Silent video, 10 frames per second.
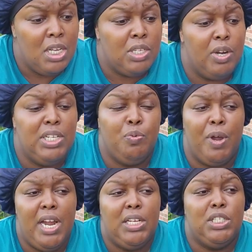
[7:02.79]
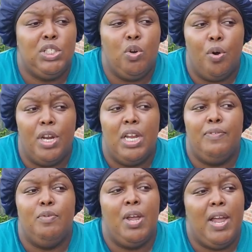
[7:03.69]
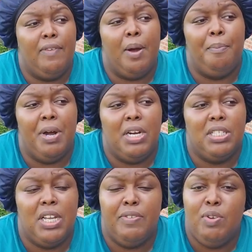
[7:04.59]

So it's ways to store it if you have an abundance of it.